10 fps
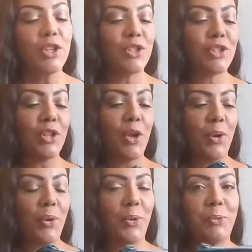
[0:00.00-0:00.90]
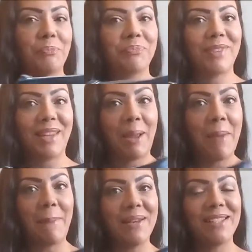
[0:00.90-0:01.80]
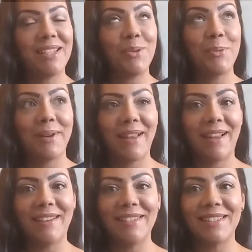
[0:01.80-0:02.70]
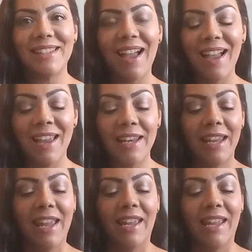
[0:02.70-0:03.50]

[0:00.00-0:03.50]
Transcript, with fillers: So I'm happy to see what I got inside.